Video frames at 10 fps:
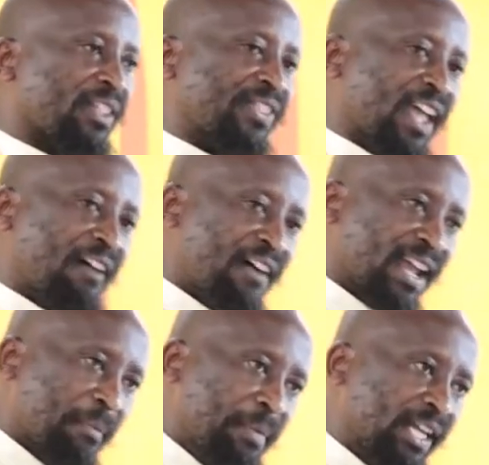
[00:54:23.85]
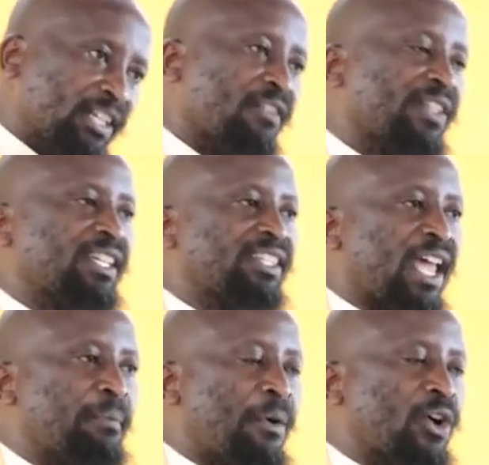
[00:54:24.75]
The availability of the
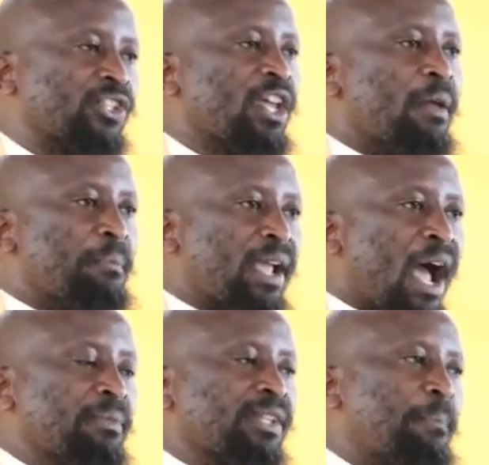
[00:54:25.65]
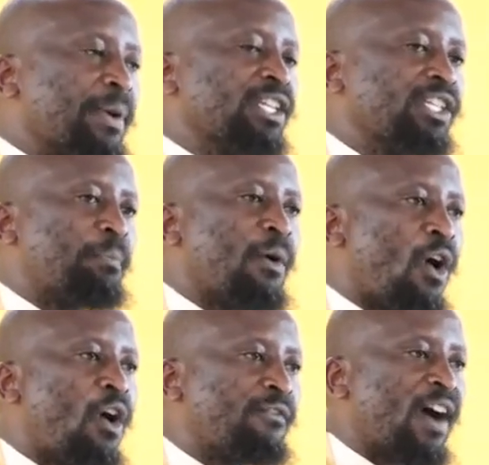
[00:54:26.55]
disciples becomes a
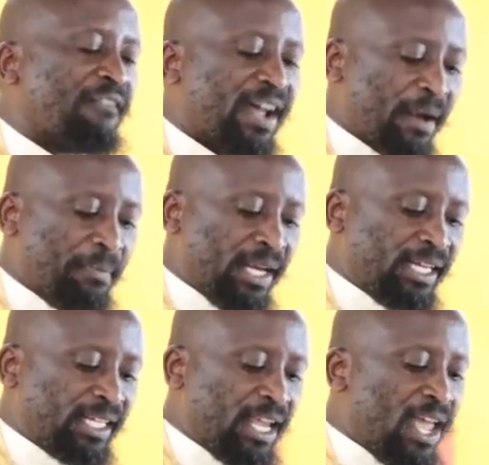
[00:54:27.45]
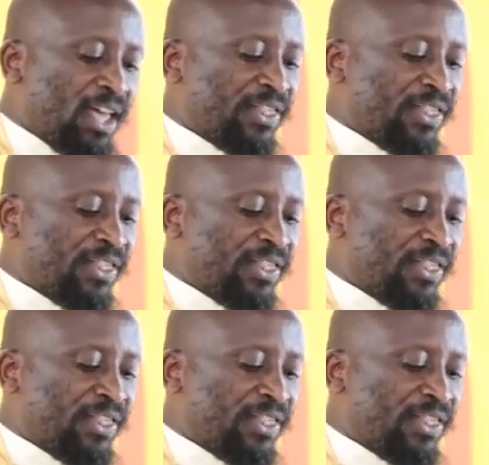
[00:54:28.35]
principle of availability